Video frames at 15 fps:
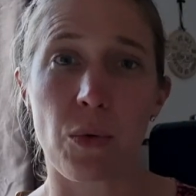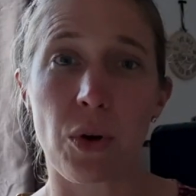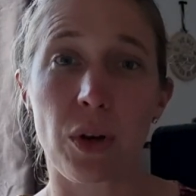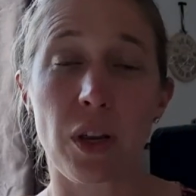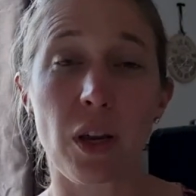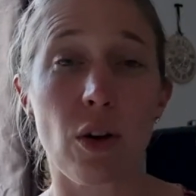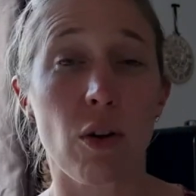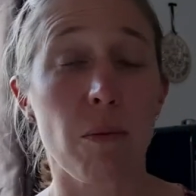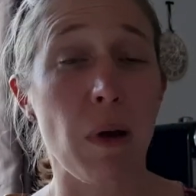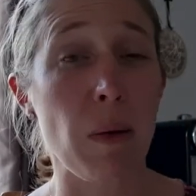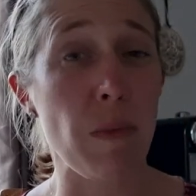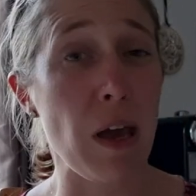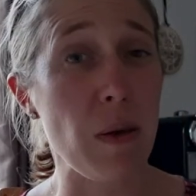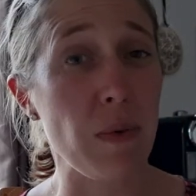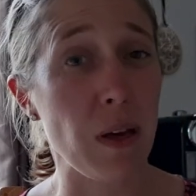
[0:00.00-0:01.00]
working on my
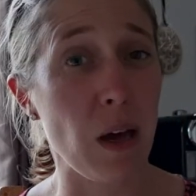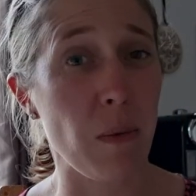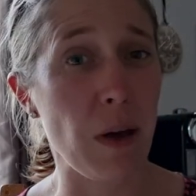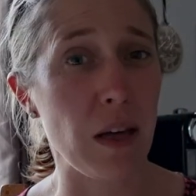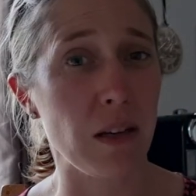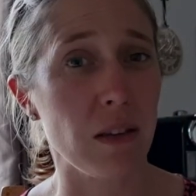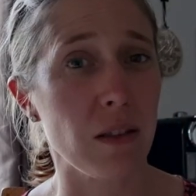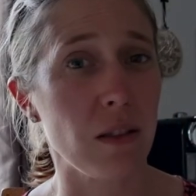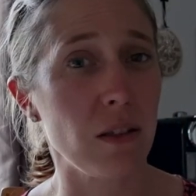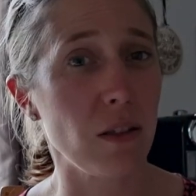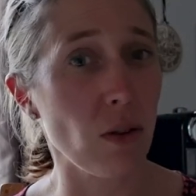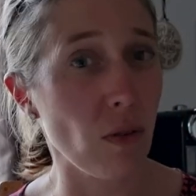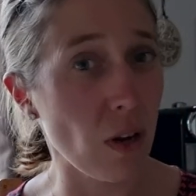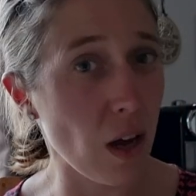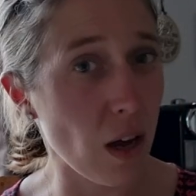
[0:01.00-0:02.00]
paper cut pattern,
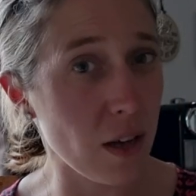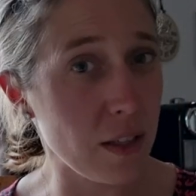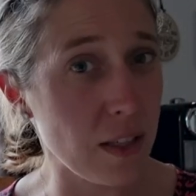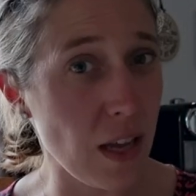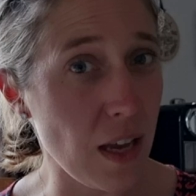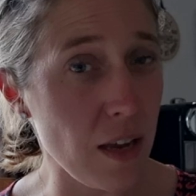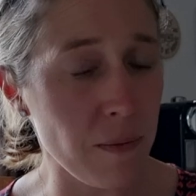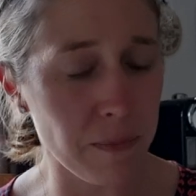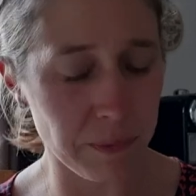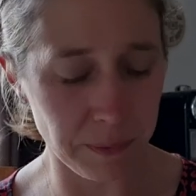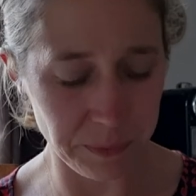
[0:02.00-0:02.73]
Solar Tea.